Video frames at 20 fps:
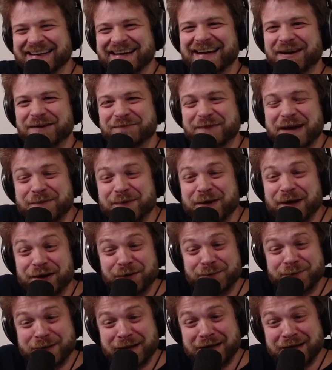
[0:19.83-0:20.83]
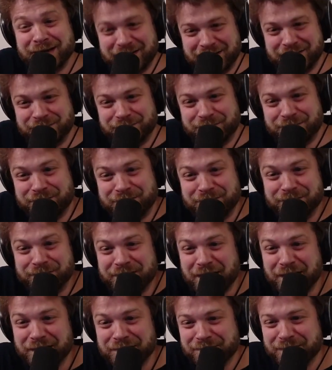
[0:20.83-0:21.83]
Maybe it'll be
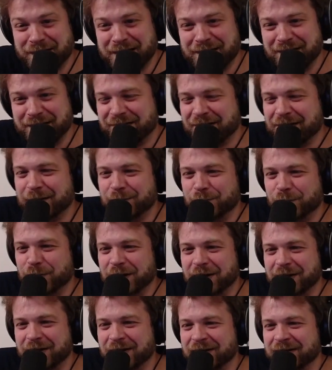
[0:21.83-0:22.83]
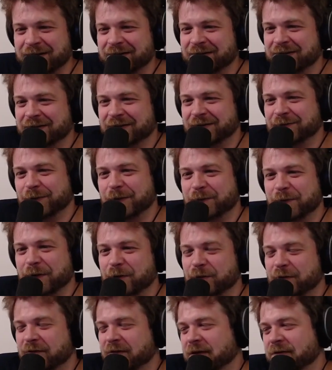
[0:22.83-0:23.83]
done by the time we
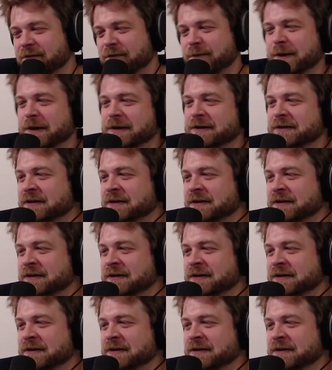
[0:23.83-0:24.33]
post this, but